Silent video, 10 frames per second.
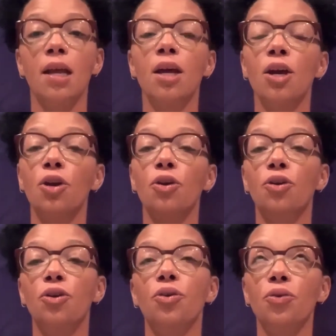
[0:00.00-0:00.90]
do
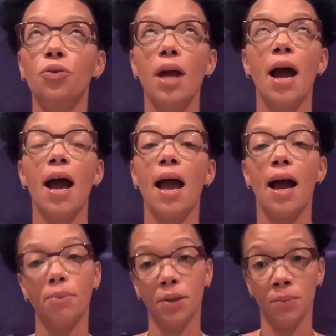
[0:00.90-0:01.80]
not, me
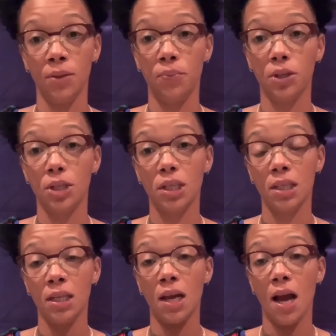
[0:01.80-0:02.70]
personally,
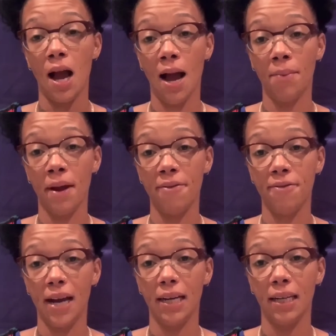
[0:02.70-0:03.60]
I'm not fighting that,
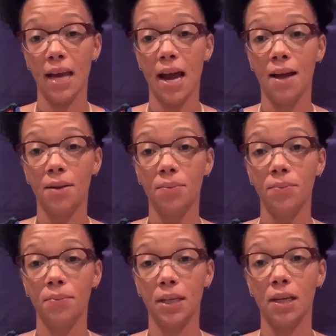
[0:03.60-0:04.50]

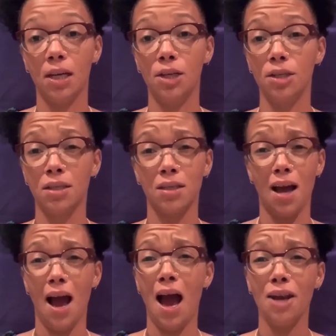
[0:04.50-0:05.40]
because I know
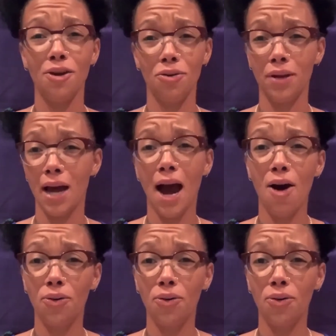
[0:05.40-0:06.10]
that I owe them.